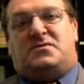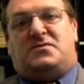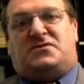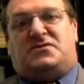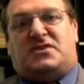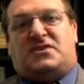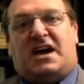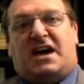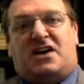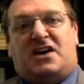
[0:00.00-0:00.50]

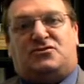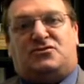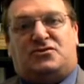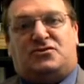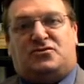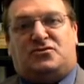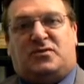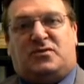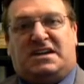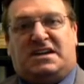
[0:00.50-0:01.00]
So how
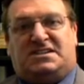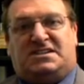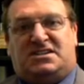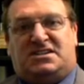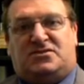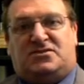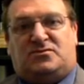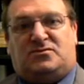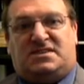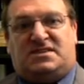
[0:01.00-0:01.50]
do we
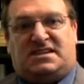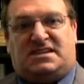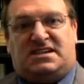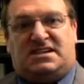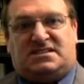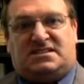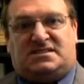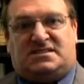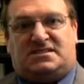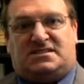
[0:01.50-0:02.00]
deal with
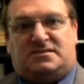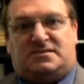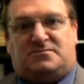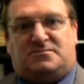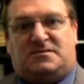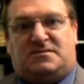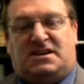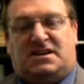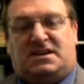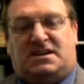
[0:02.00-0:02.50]
this?
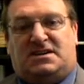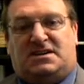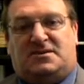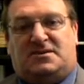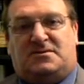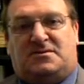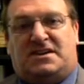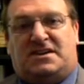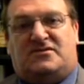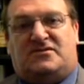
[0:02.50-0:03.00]
Uh,
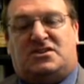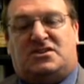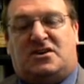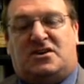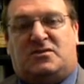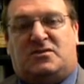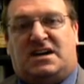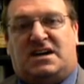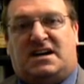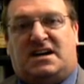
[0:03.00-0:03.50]
even though
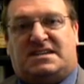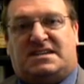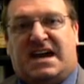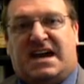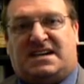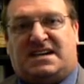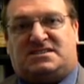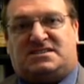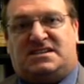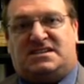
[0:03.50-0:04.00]
we are
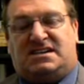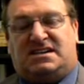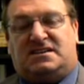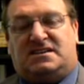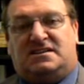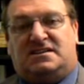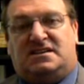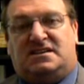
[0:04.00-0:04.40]
taxing